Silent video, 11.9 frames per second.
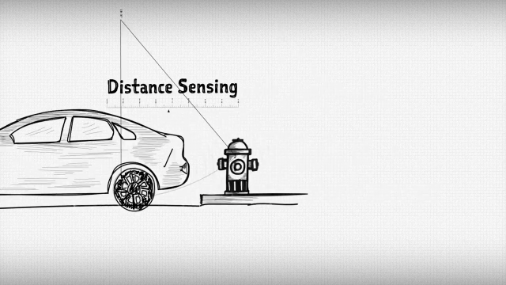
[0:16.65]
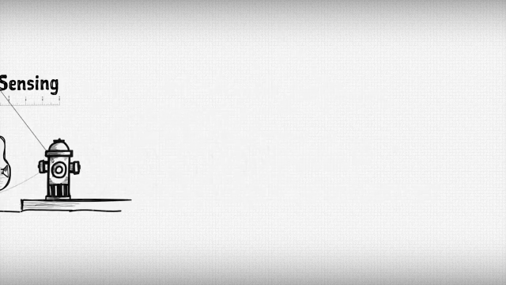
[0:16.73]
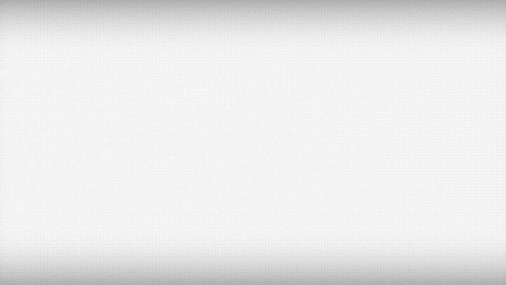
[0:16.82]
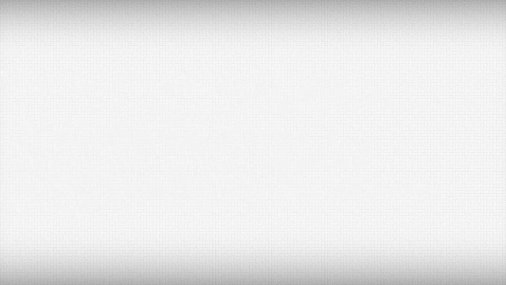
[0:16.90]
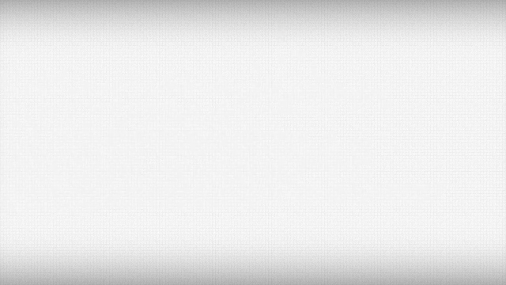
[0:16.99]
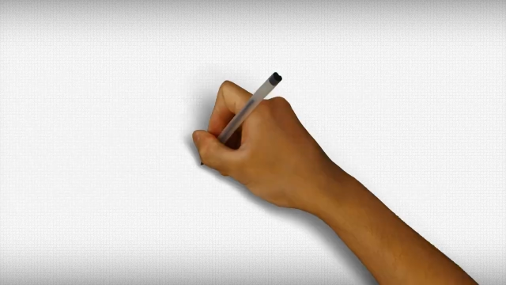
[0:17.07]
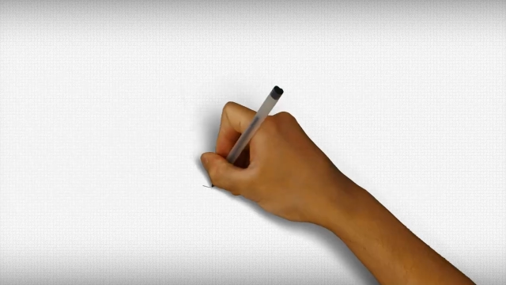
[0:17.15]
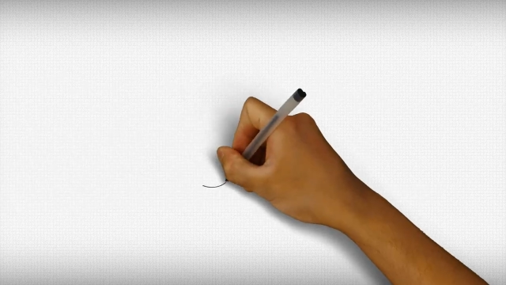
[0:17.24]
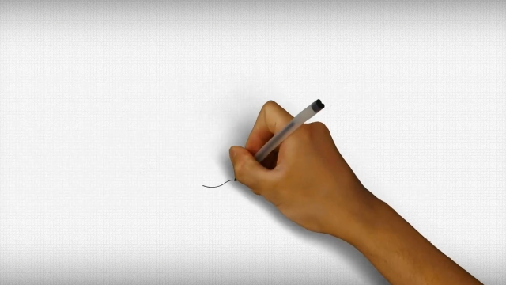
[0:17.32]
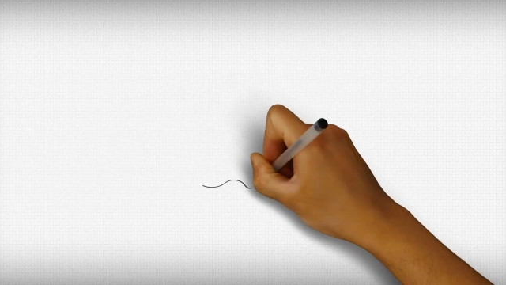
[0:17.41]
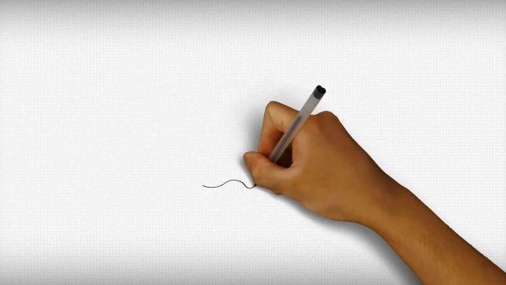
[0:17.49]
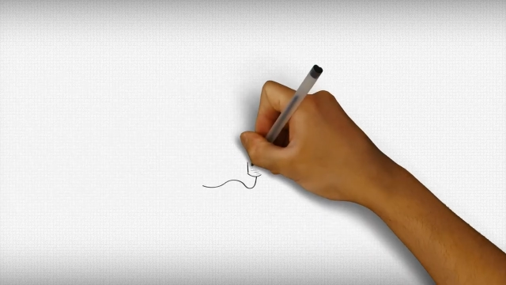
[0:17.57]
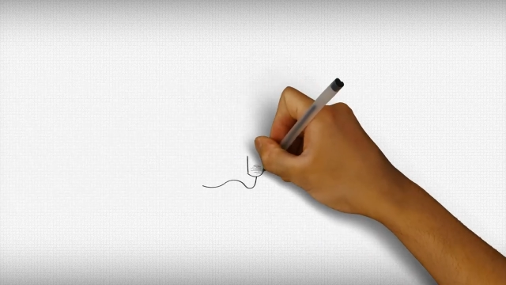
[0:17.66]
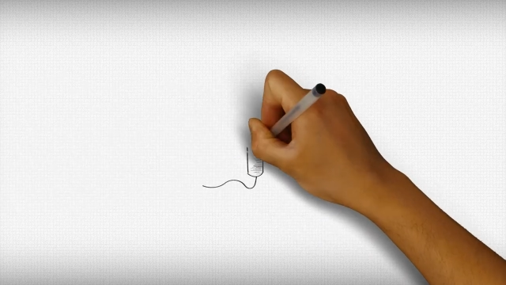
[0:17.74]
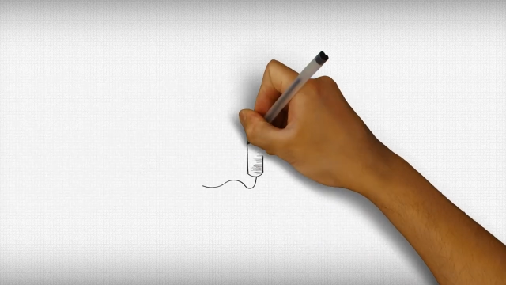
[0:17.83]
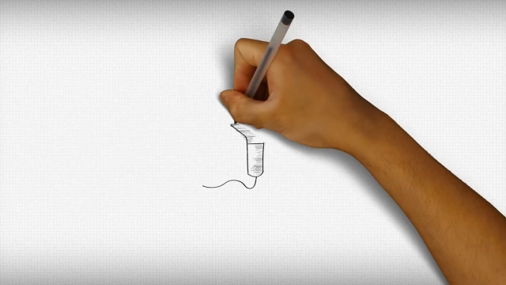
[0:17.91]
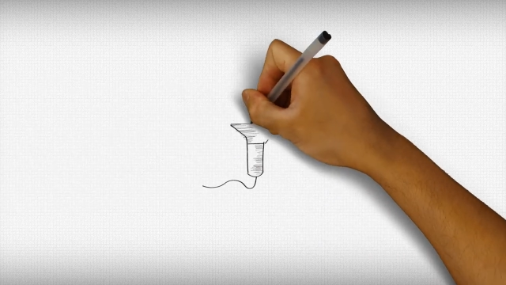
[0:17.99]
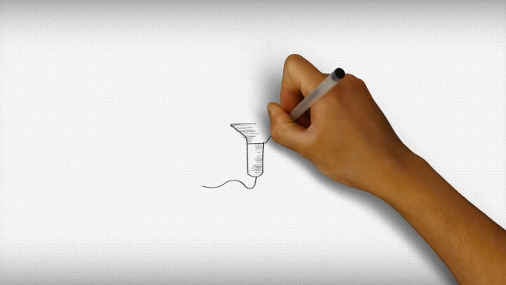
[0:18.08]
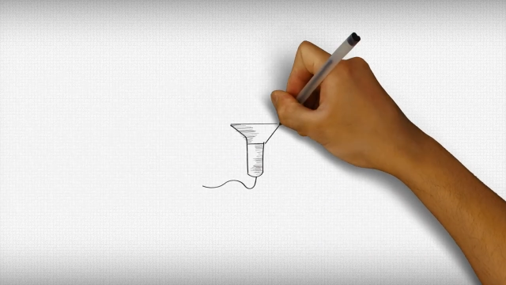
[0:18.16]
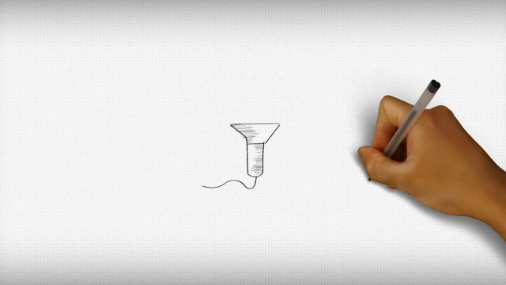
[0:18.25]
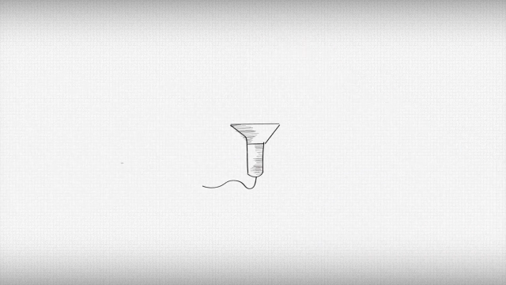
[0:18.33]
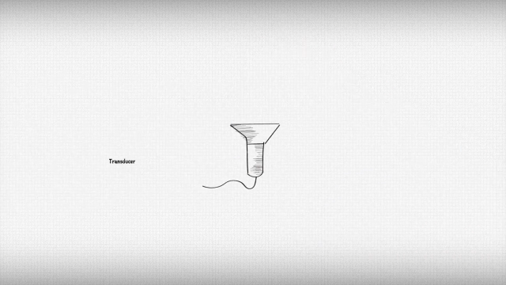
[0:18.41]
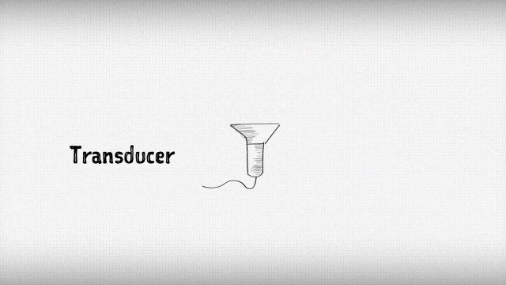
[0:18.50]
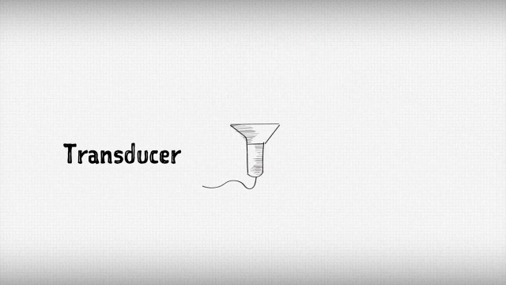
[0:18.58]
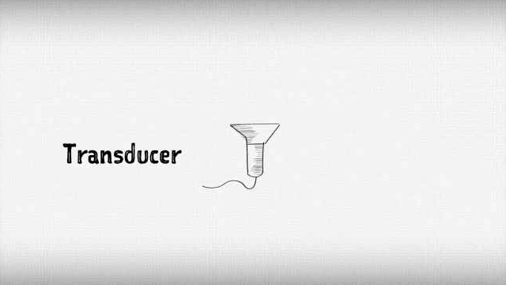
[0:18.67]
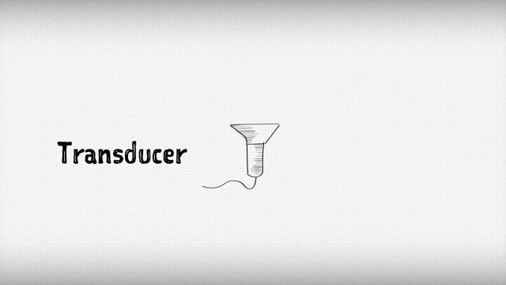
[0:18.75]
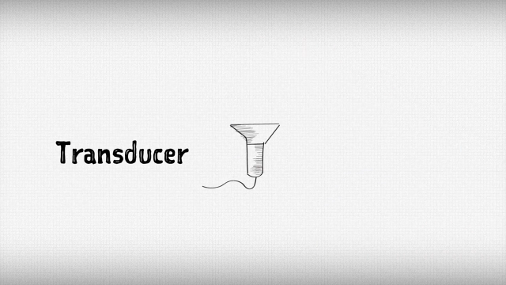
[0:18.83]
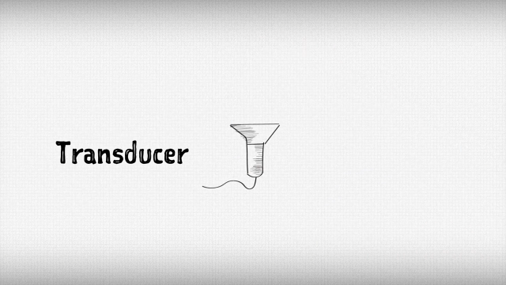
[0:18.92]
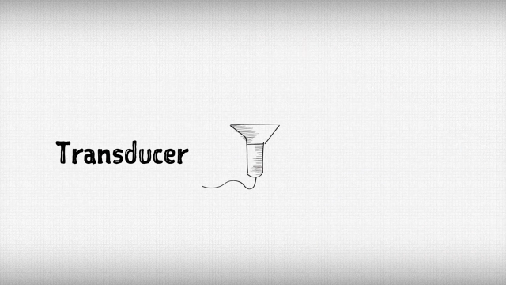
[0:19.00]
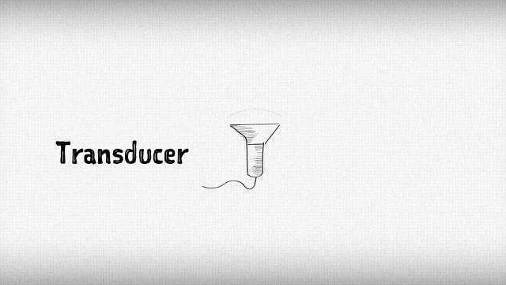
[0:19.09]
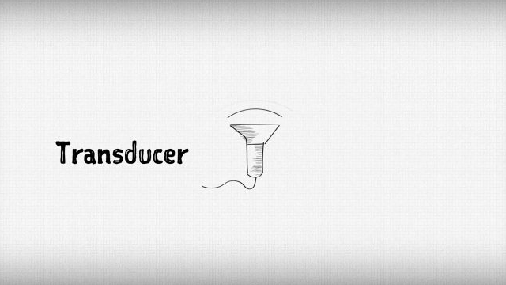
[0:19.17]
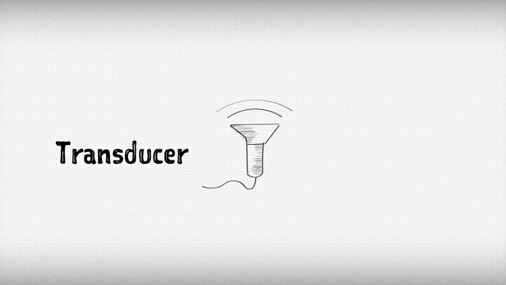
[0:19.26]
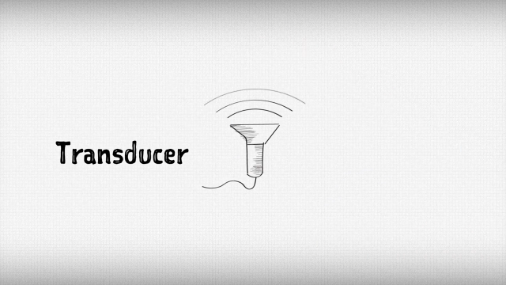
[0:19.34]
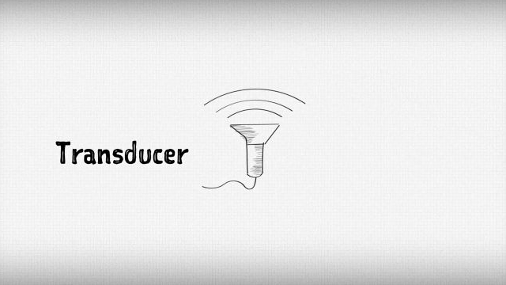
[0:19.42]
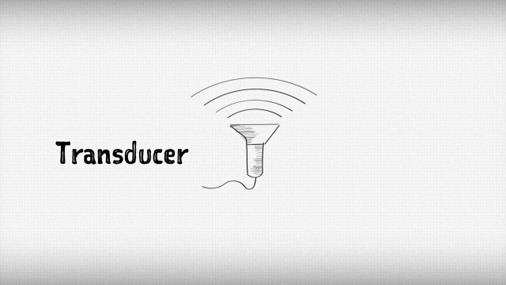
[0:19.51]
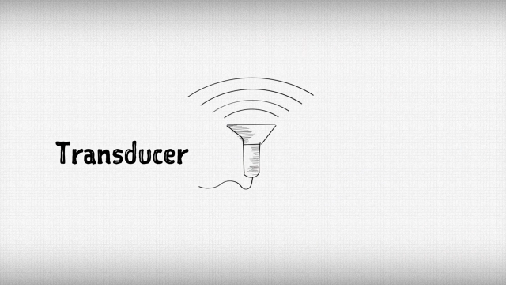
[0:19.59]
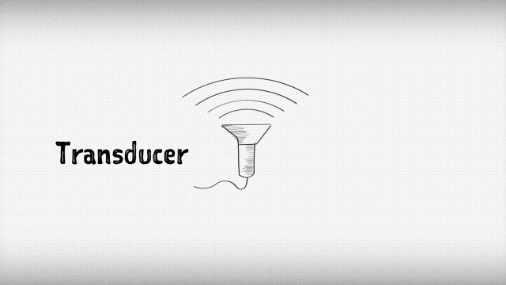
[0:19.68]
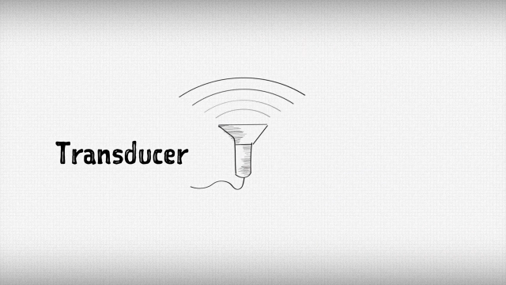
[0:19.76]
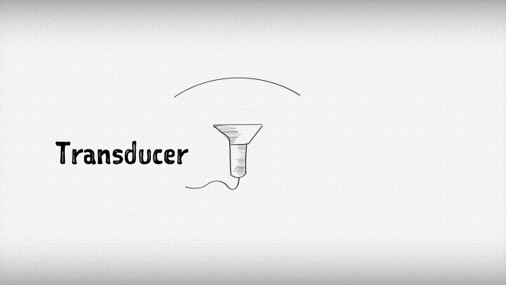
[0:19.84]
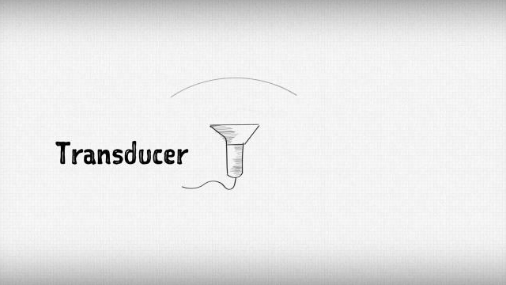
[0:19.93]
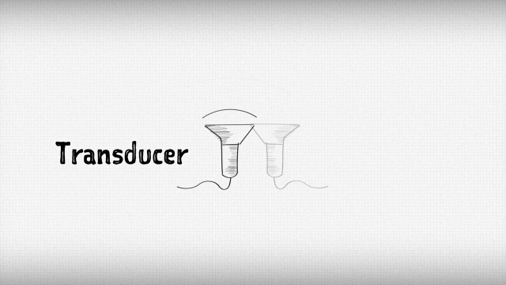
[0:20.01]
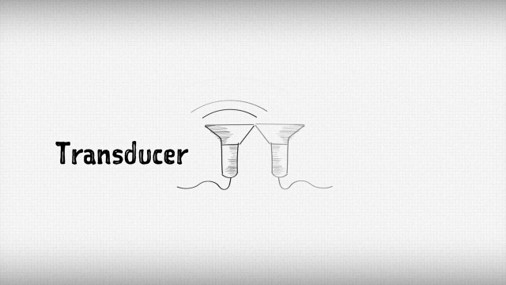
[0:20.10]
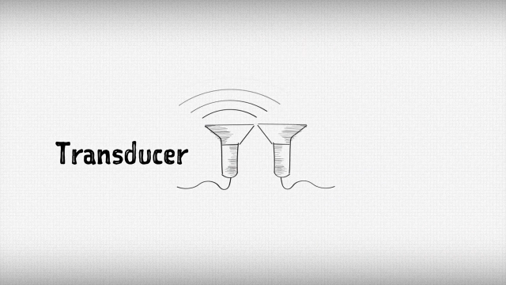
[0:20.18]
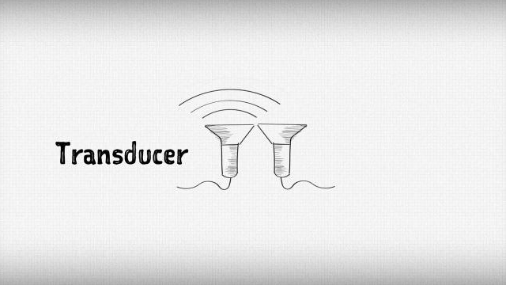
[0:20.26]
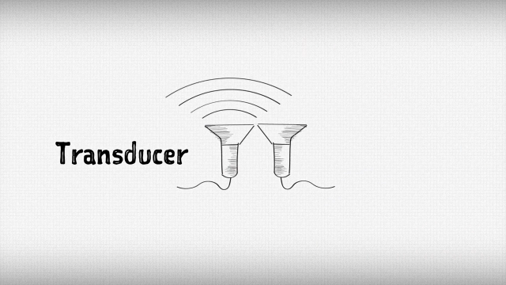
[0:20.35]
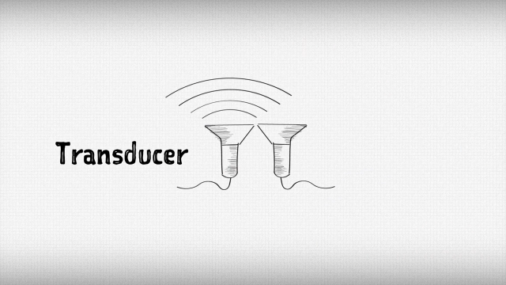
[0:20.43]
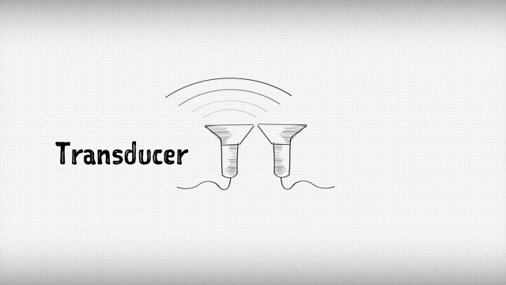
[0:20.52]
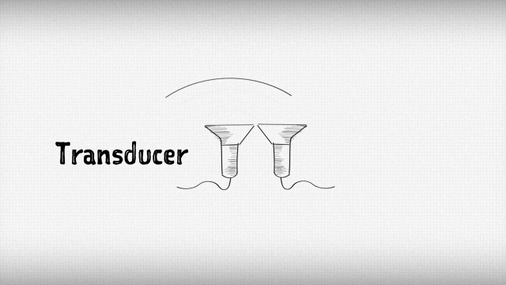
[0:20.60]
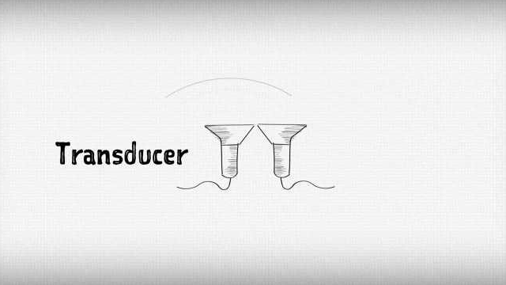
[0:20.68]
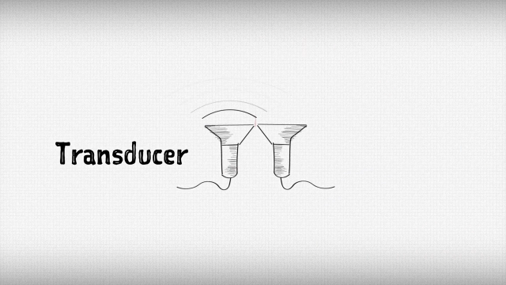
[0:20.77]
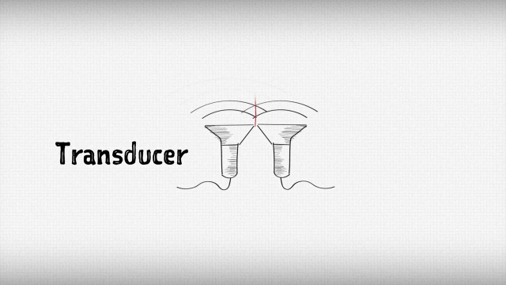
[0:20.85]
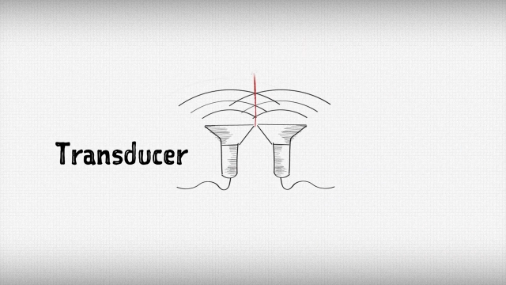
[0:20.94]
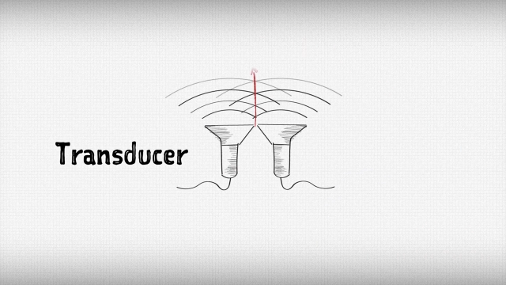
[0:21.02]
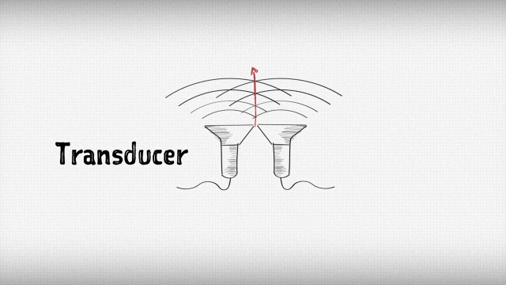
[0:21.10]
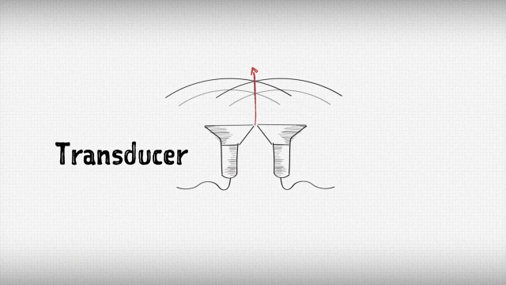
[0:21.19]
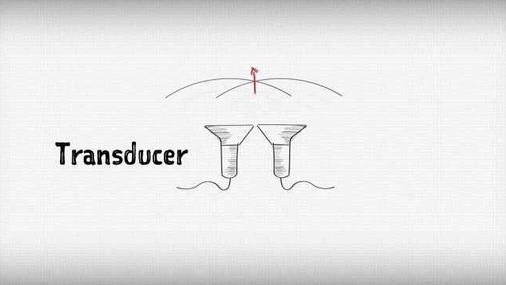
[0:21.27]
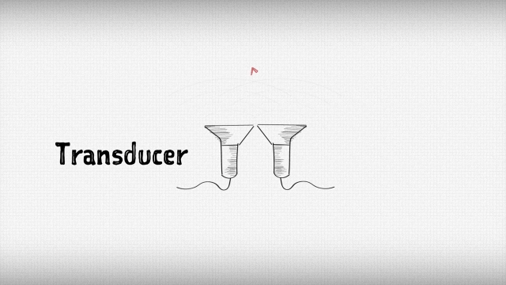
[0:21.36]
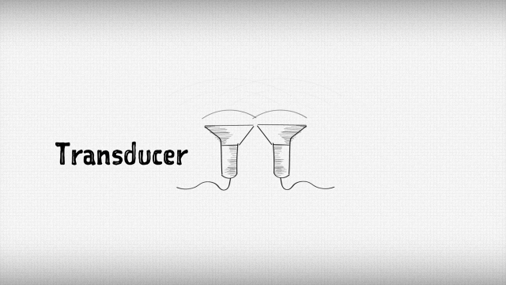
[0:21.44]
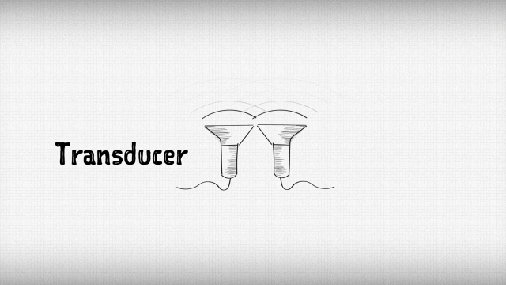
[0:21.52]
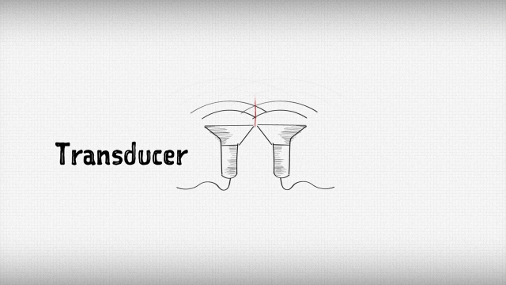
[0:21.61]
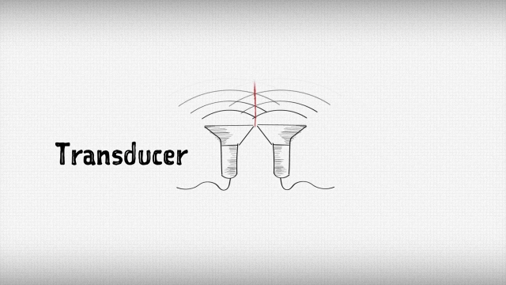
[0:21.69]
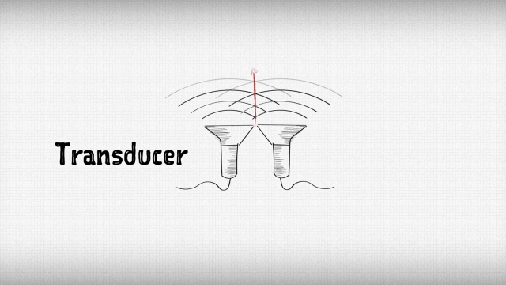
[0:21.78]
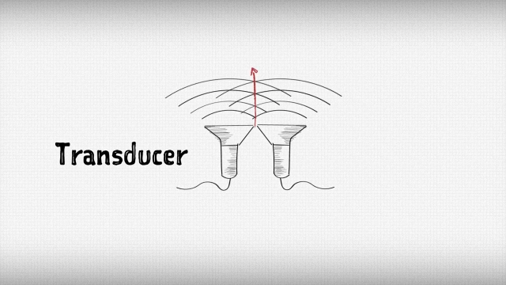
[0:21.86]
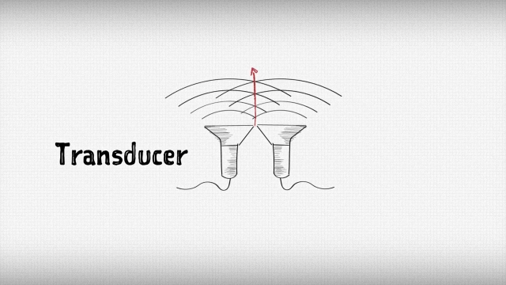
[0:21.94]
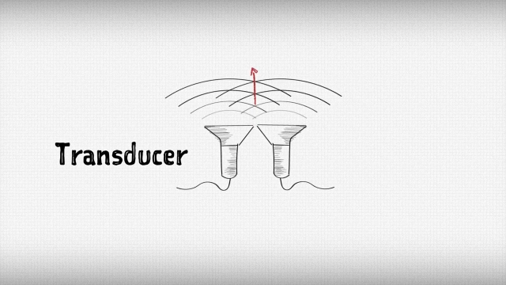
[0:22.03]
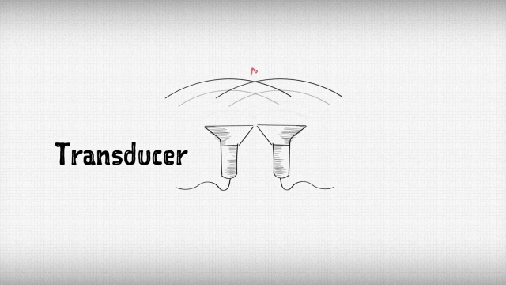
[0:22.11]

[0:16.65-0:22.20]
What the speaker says: (no speaker visible)